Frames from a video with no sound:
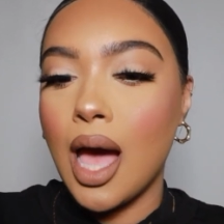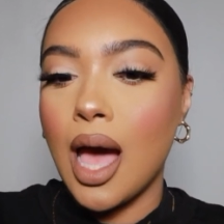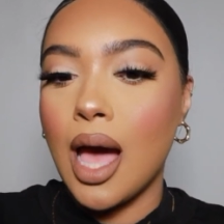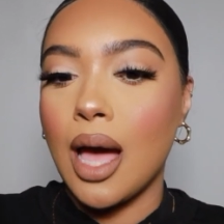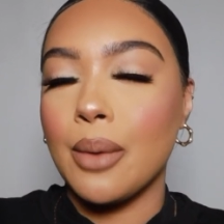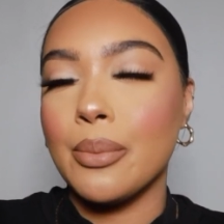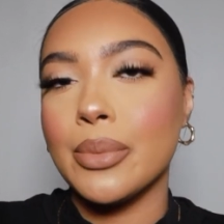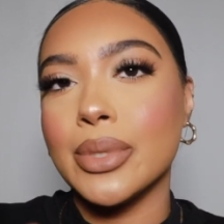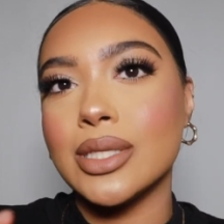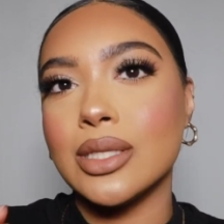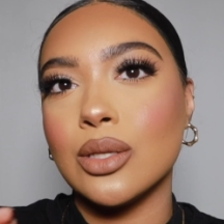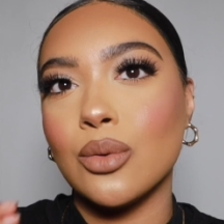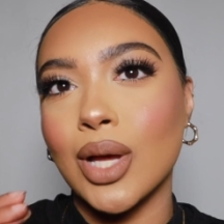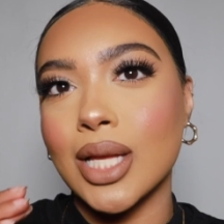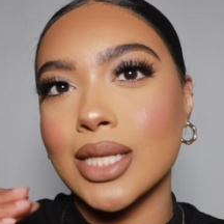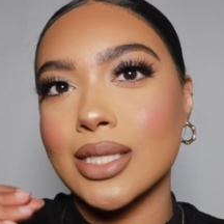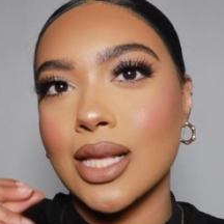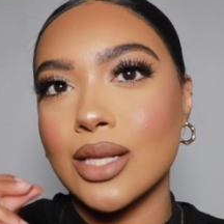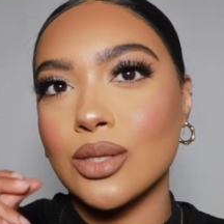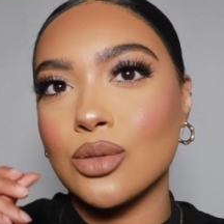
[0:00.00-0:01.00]
but still
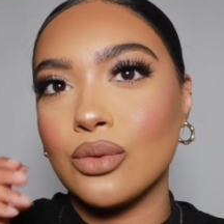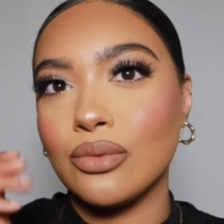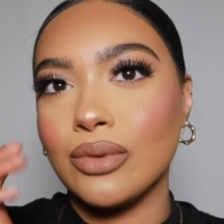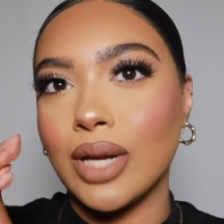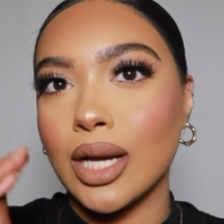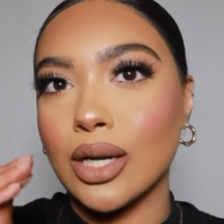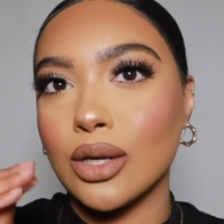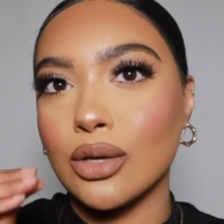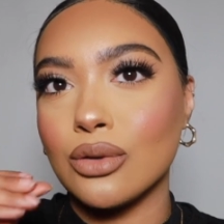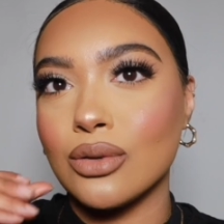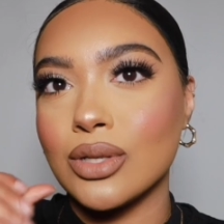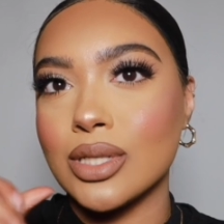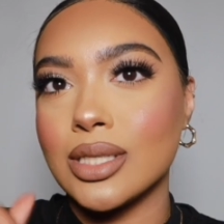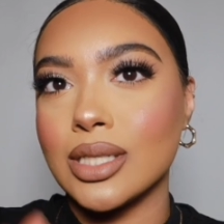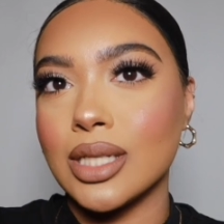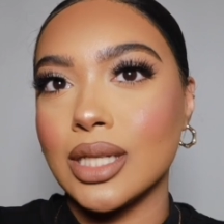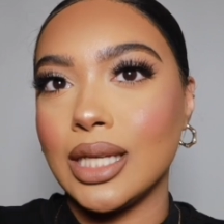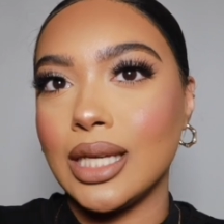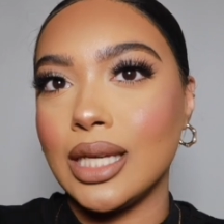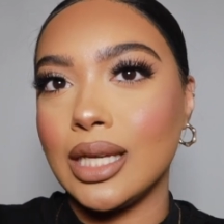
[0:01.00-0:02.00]
has that sort of like
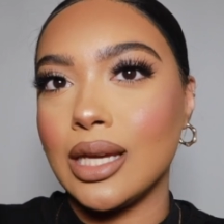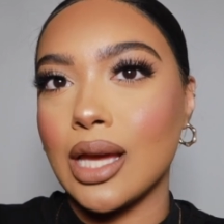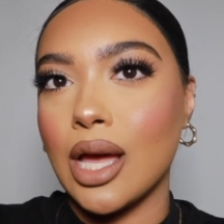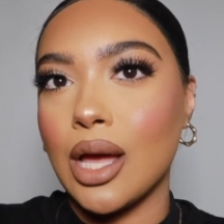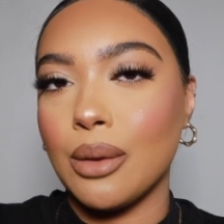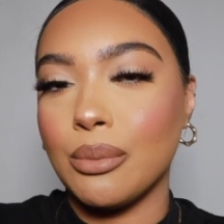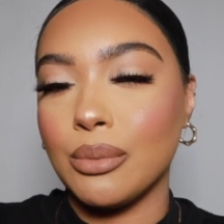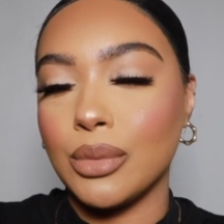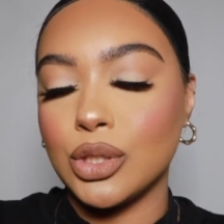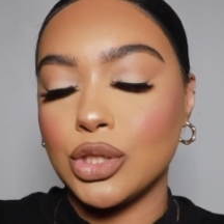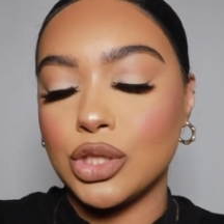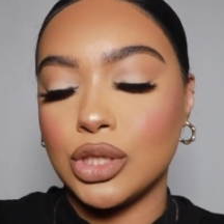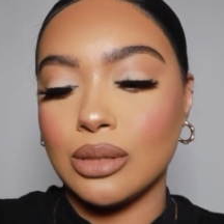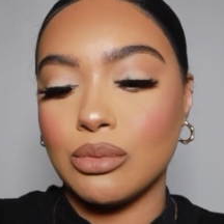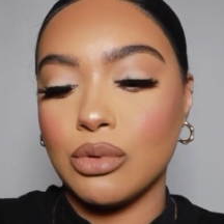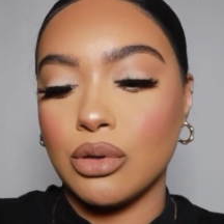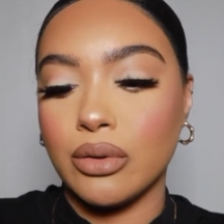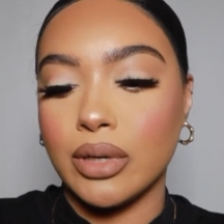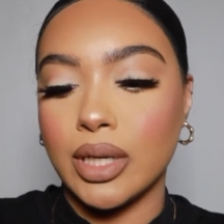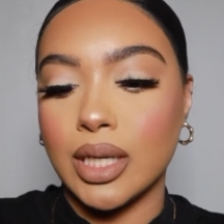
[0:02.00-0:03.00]
crystally
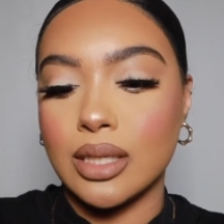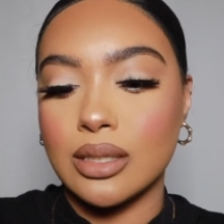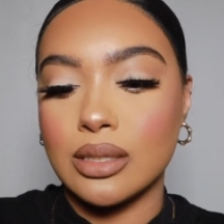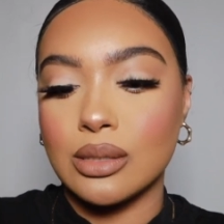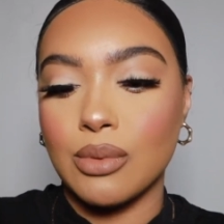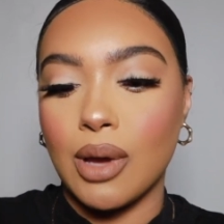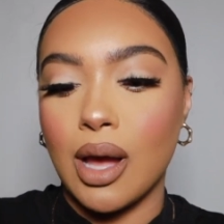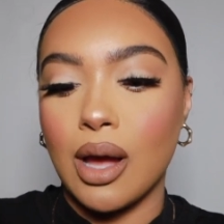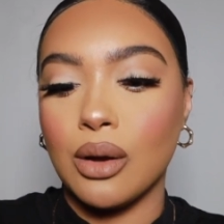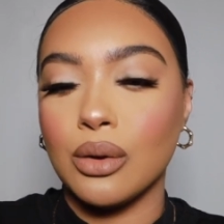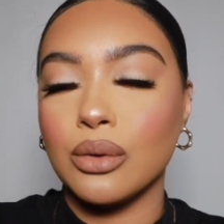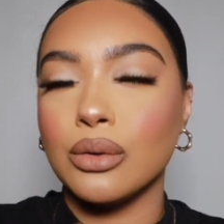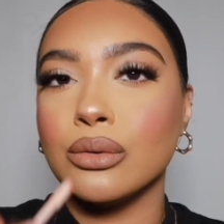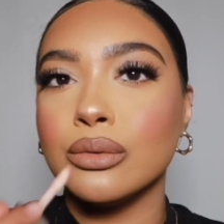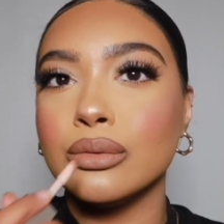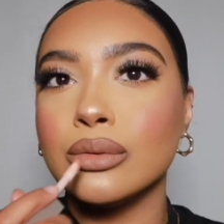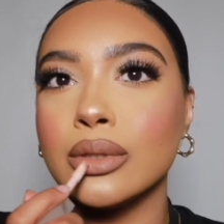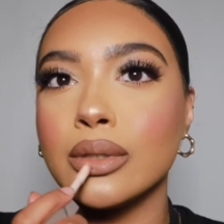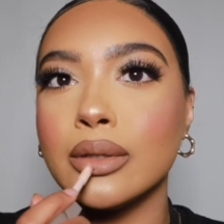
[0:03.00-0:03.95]
shimmer in it as well.